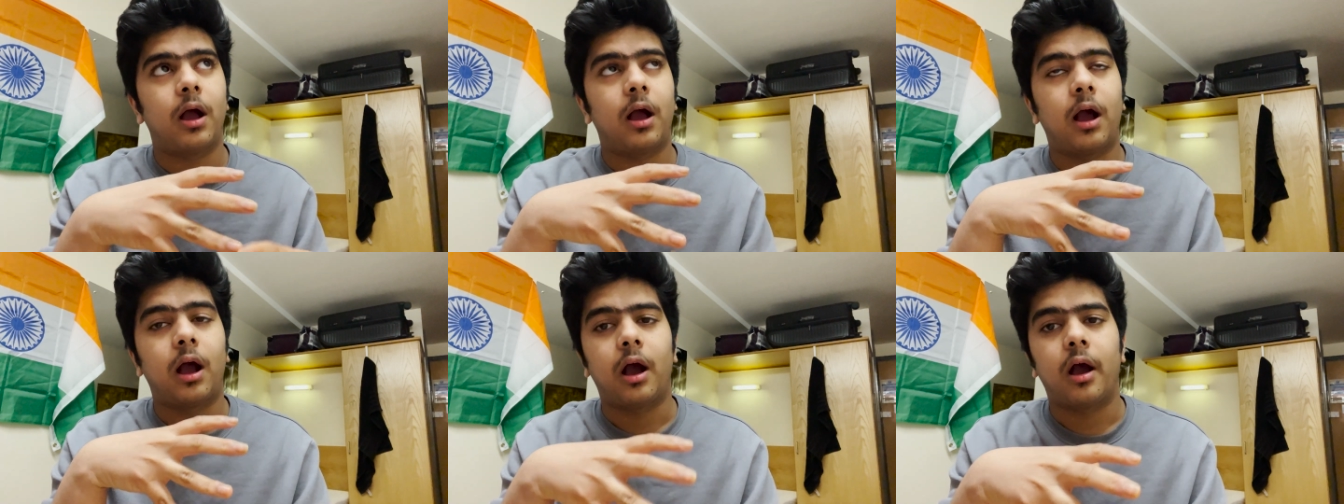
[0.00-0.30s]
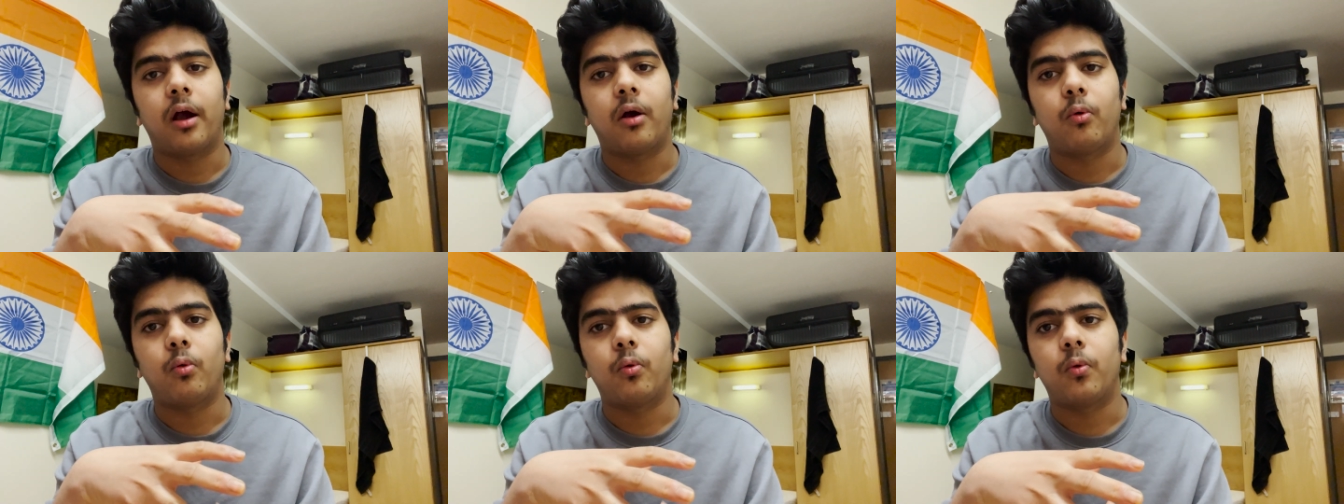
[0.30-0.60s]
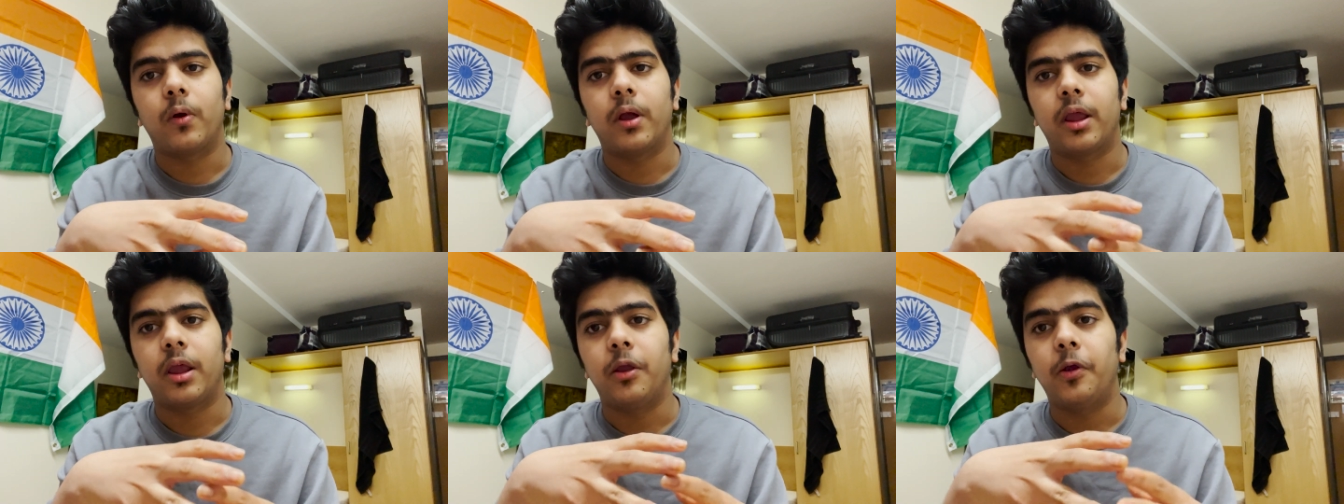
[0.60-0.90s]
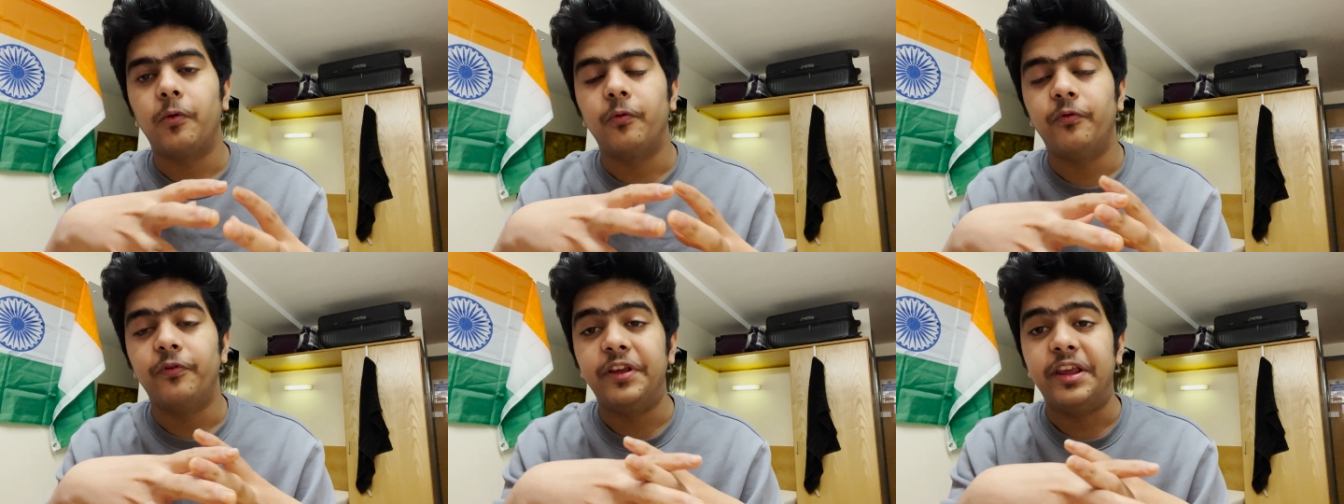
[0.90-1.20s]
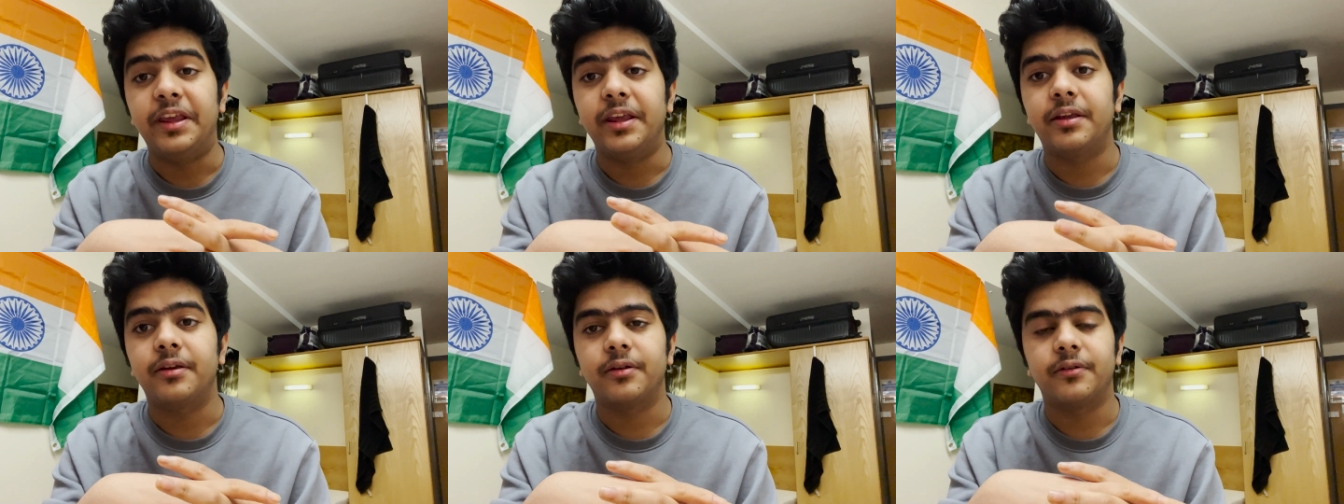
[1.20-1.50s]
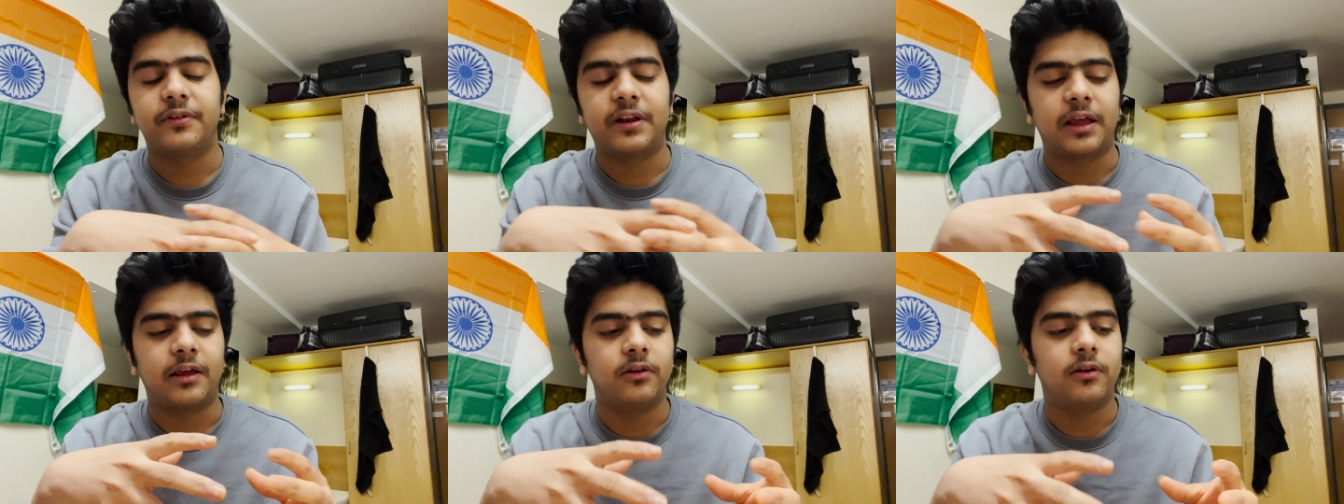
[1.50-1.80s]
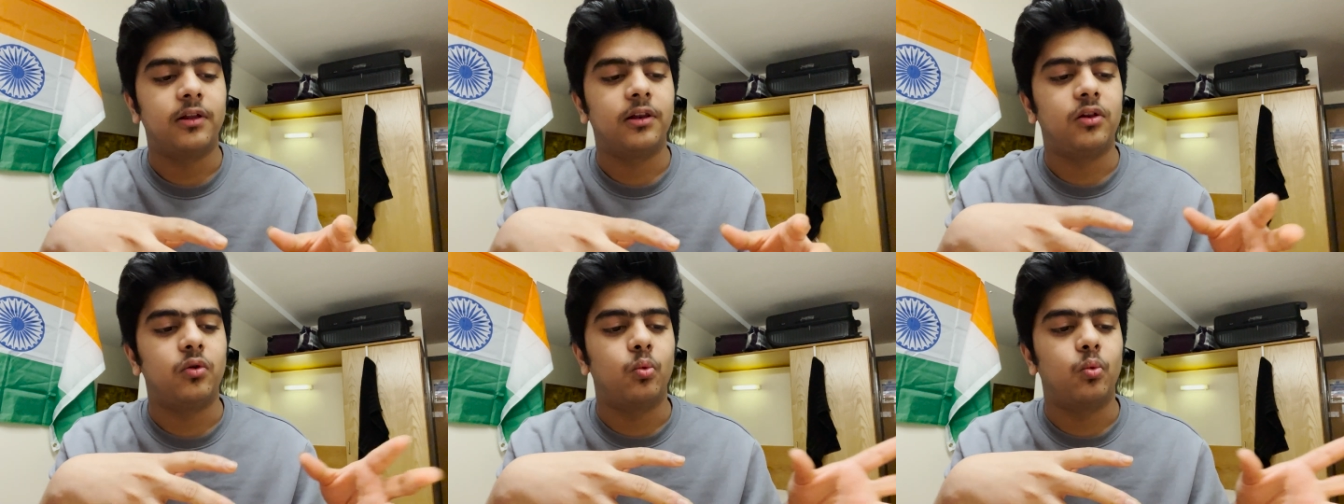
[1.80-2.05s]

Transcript: how a week regularly